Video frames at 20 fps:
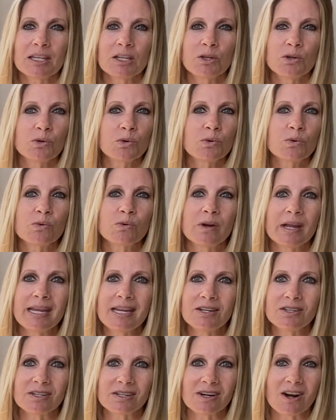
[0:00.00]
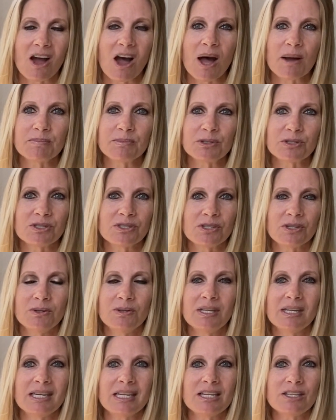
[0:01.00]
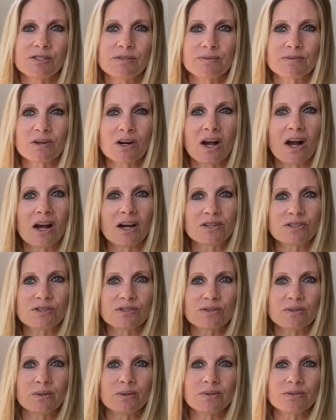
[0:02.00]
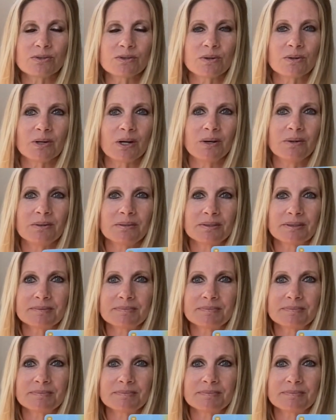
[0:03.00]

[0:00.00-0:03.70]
greater opportunities for our soul's growth.